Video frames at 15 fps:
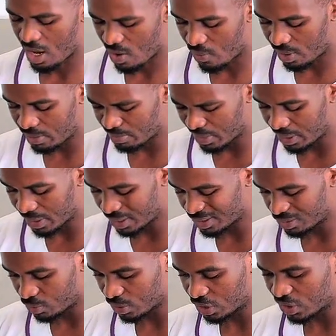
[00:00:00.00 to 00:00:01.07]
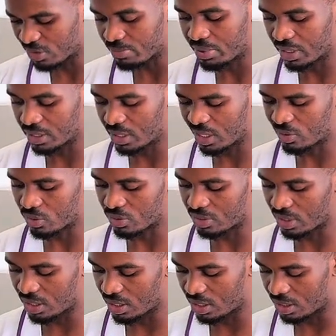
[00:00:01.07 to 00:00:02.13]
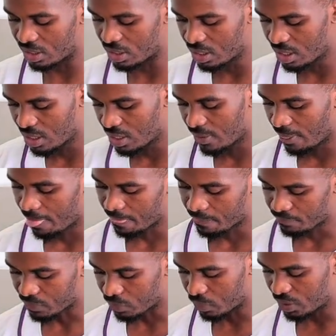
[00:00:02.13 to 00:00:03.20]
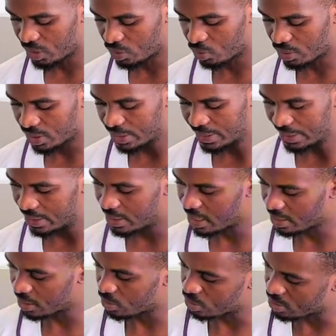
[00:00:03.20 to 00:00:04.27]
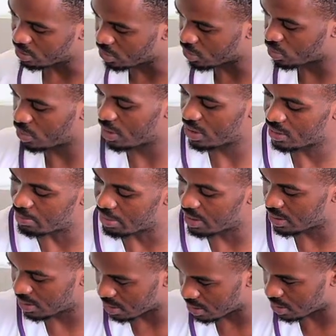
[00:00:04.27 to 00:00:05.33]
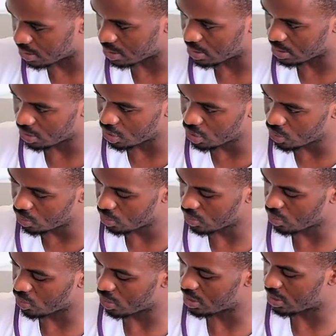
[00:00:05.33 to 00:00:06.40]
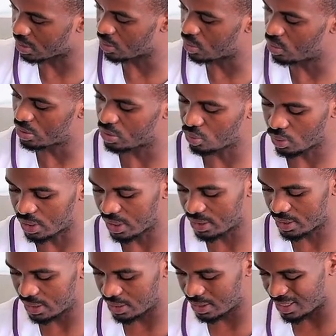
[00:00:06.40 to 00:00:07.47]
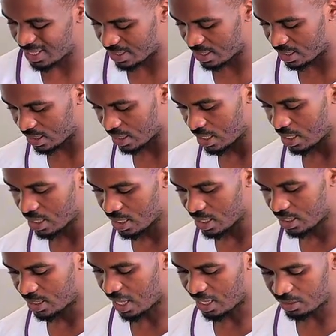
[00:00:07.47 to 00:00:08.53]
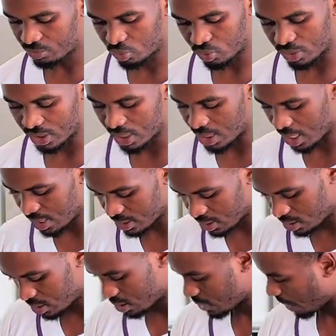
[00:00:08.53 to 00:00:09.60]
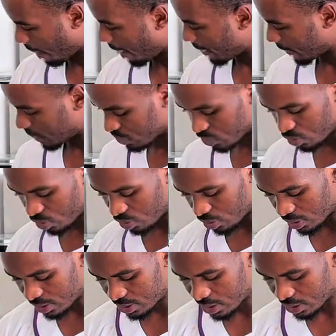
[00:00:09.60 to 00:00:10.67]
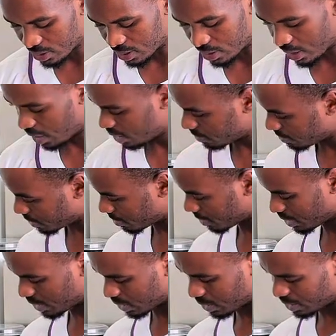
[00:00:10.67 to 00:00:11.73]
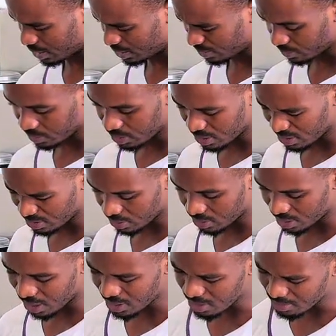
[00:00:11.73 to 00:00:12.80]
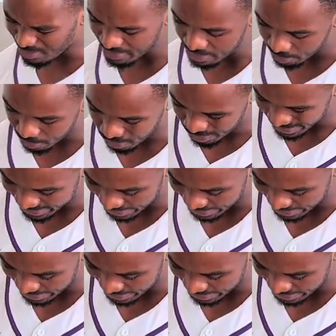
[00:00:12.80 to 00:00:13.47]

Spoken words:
minute, which is better because we need to get enough, because also this beans is new, so it's good to get enough time to degas. So let's start the time immediately. We need to start pouring.